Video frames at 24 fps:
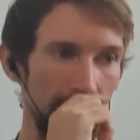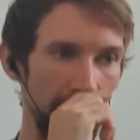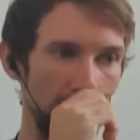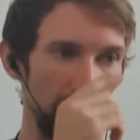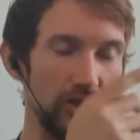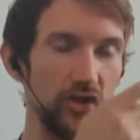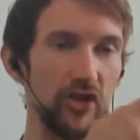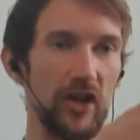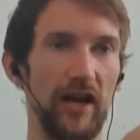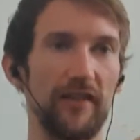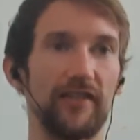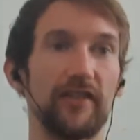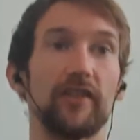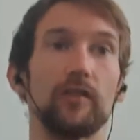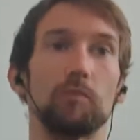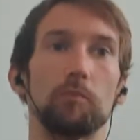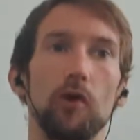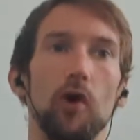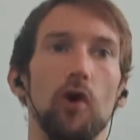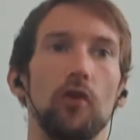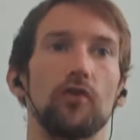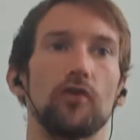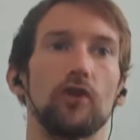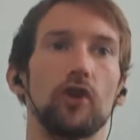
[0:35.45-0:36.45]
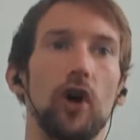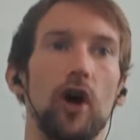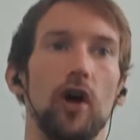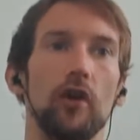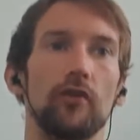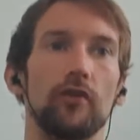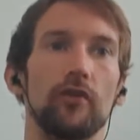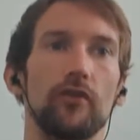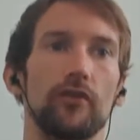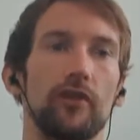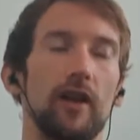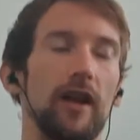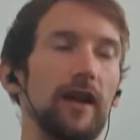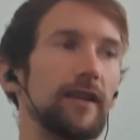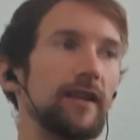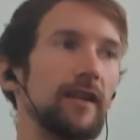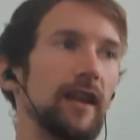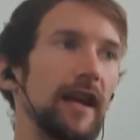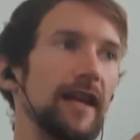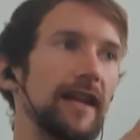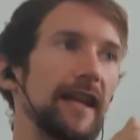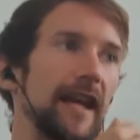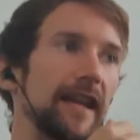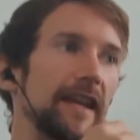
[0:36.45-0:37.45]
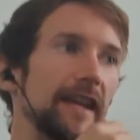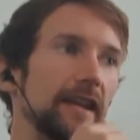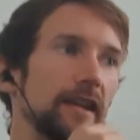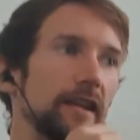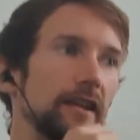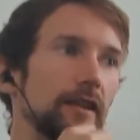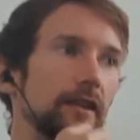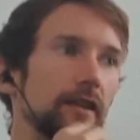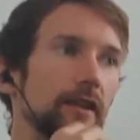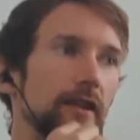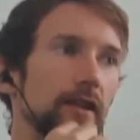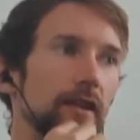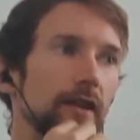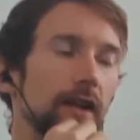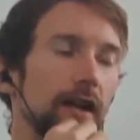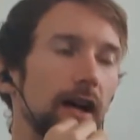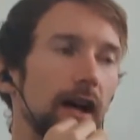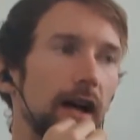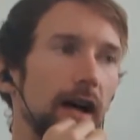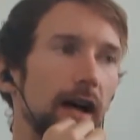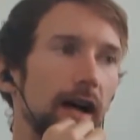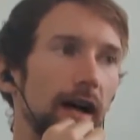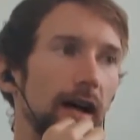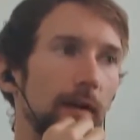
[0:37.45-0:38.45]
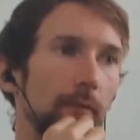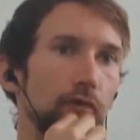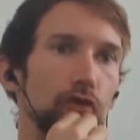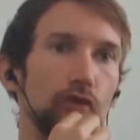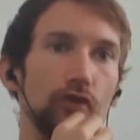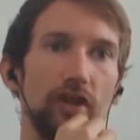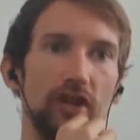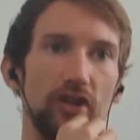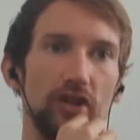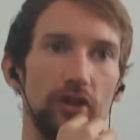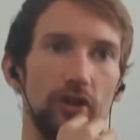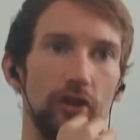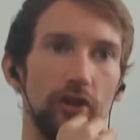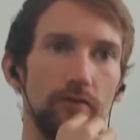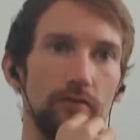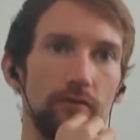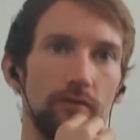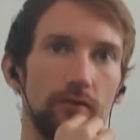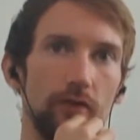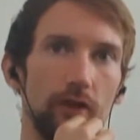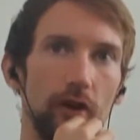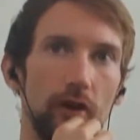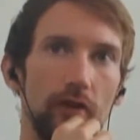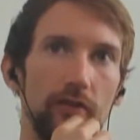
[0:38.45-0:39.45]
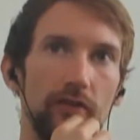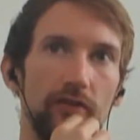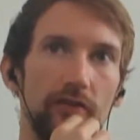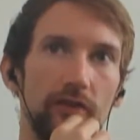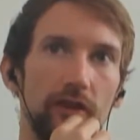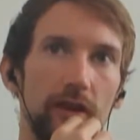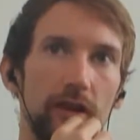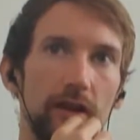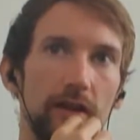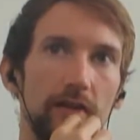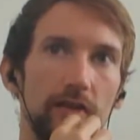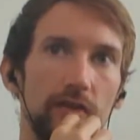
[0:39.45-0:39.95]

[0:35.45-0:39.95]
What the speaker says: which has its pros and cons, like any tradition does.